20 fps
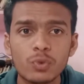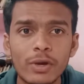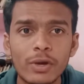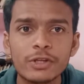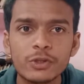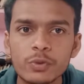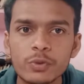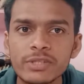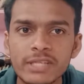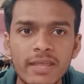as
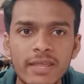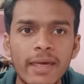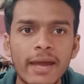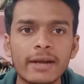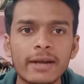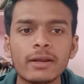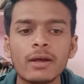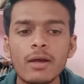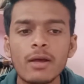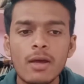to say
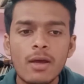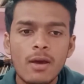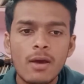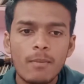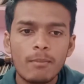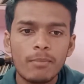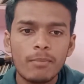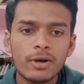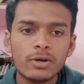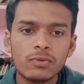that.
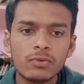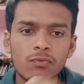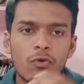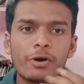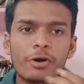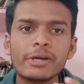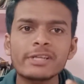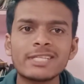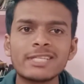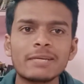But
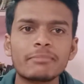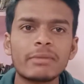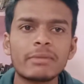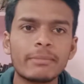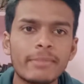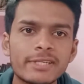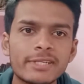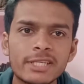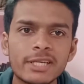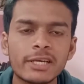what does that mean
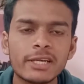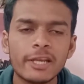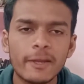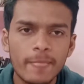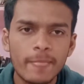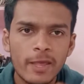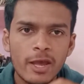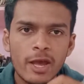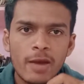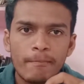basically?
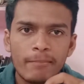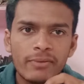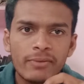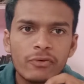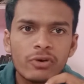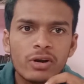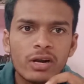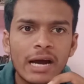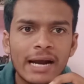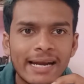
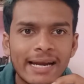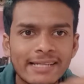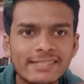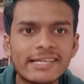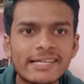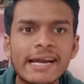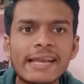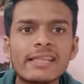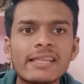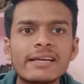Before
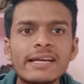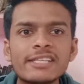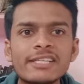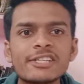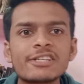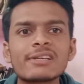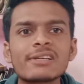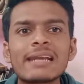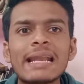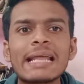understanding the
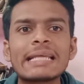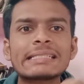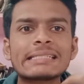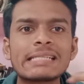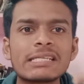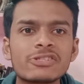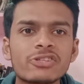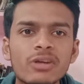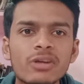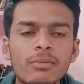decentralized
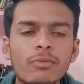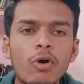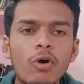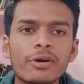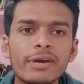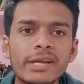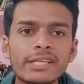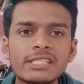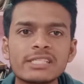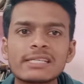system or
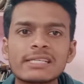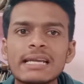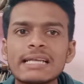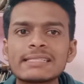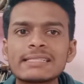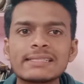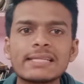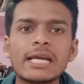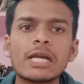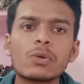decentralized
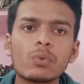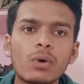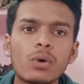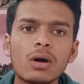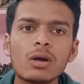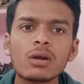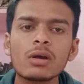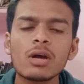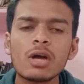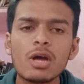
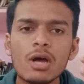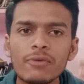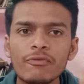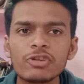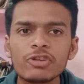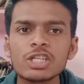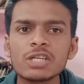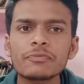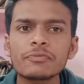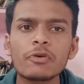network,
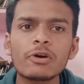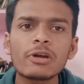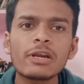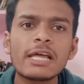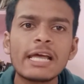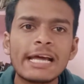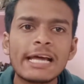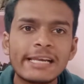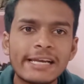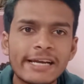first of all,
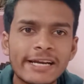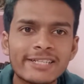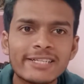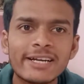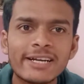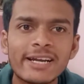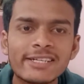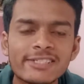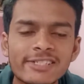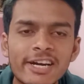let us
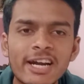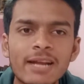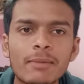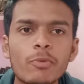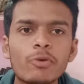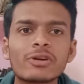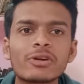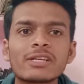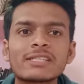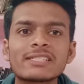understand
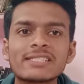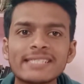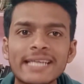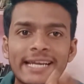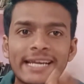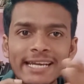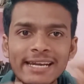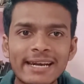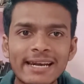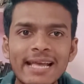about a
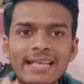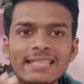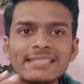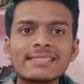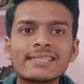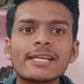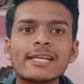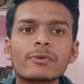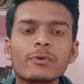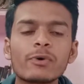centralized
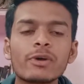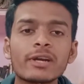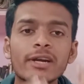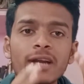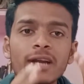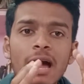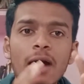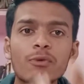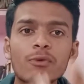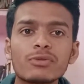network and
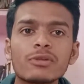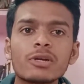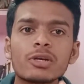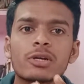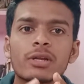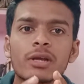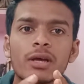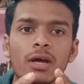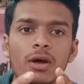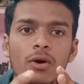how that
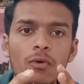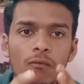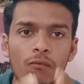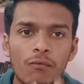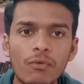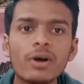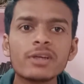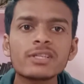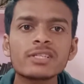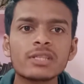
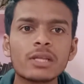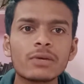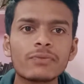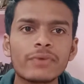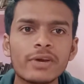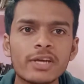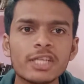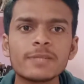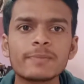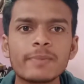works in the
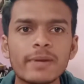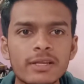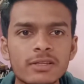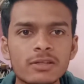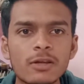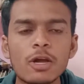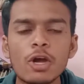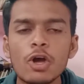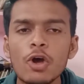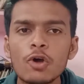first place.
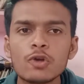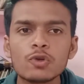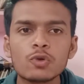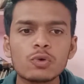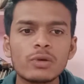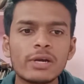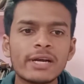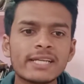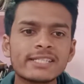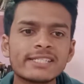So
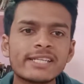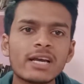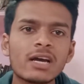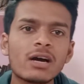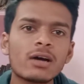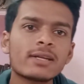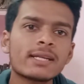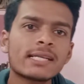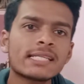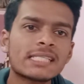let us take
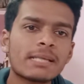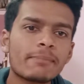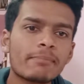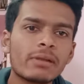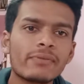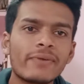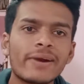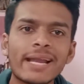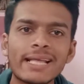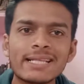a
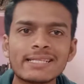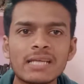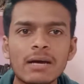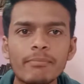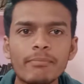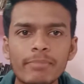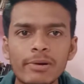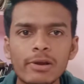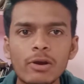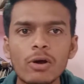simplified
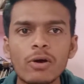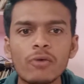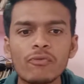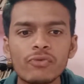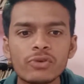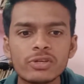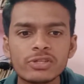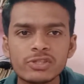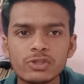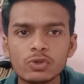example of
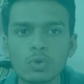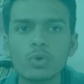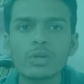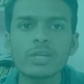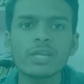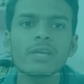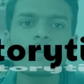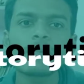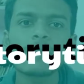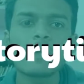a story